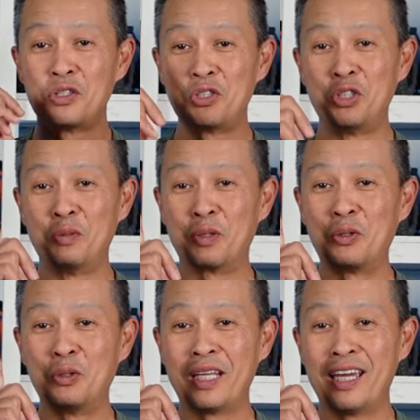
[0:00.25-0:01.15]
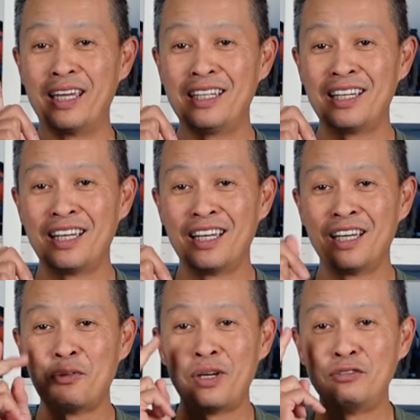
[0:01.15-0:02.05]
Super cool day.
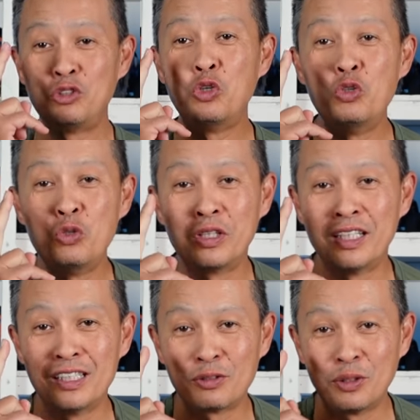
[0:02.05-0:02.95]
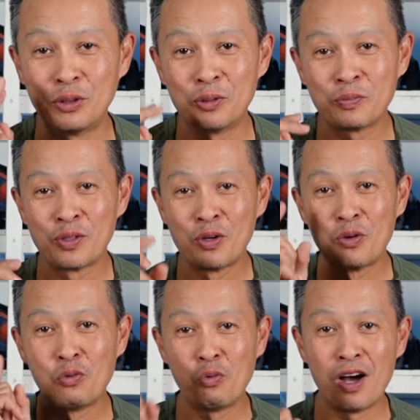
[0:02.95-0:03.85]
We have two new things for you.
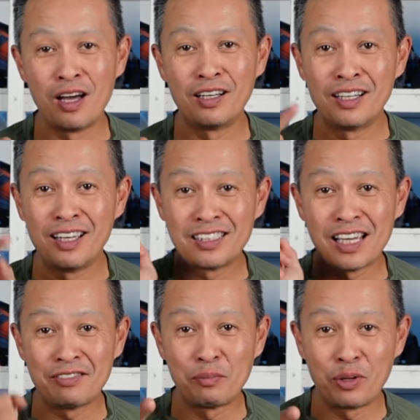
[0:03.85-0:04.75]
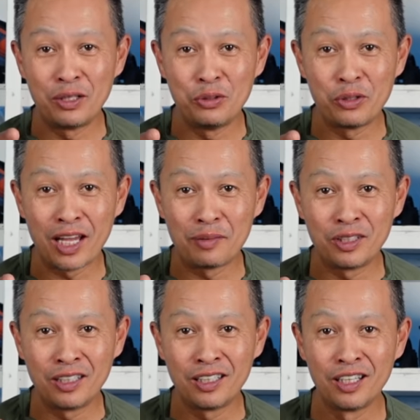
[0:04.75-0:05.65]
One is I have a brand new
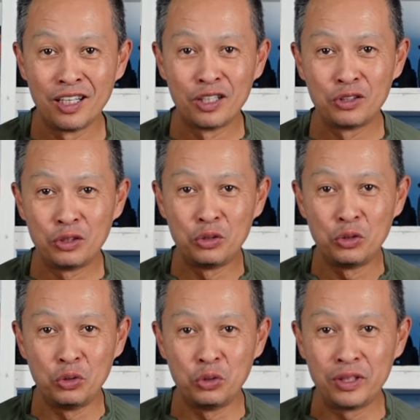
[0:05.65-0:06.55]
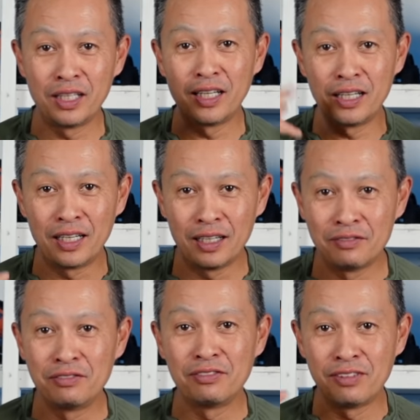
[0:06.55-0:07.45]
camera to do
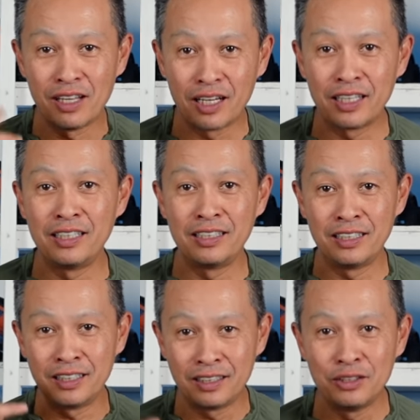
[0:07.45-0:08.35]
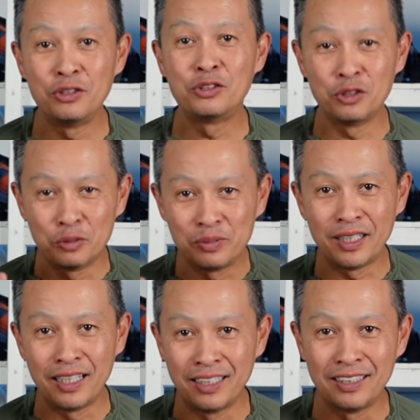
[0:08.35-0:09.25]
the vlogging YouTube
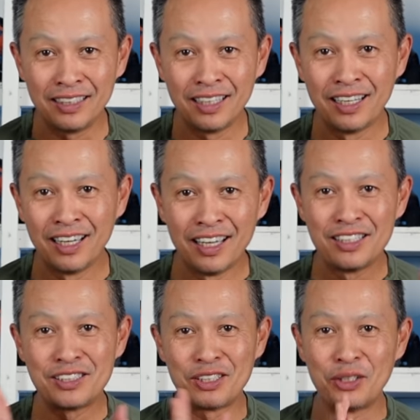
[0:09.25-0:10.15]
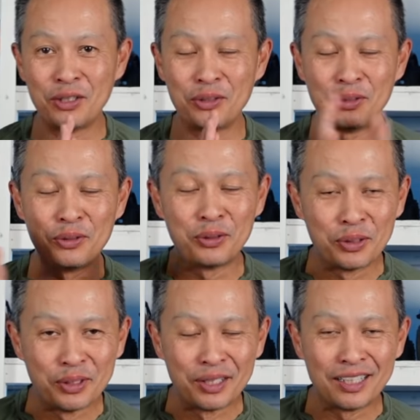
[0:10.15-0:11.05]
thing. So
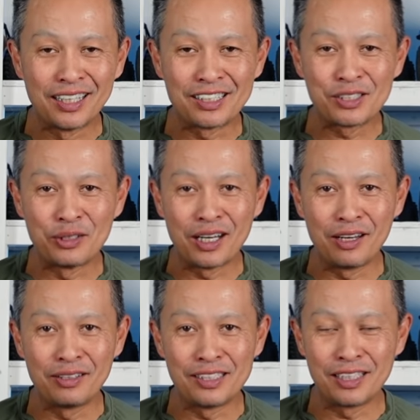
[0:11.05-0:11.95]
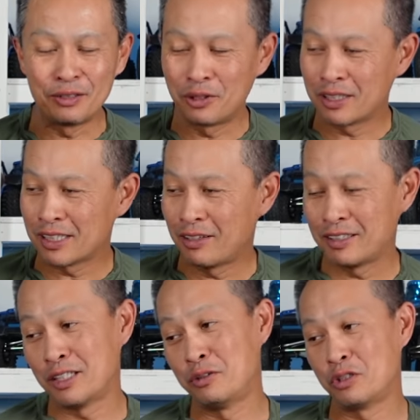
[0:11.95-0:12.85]
let us know how this thing works out.
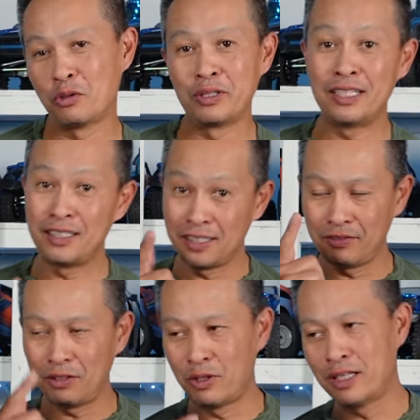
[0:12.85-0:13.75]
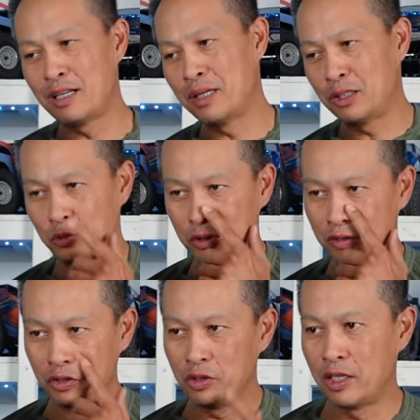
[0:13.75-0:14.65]
It's a new Sony ZV-1. I might do a
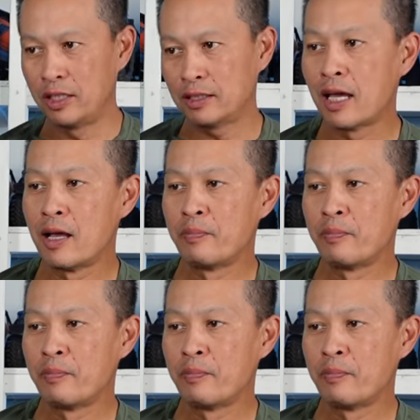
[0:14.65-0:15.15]
review on it.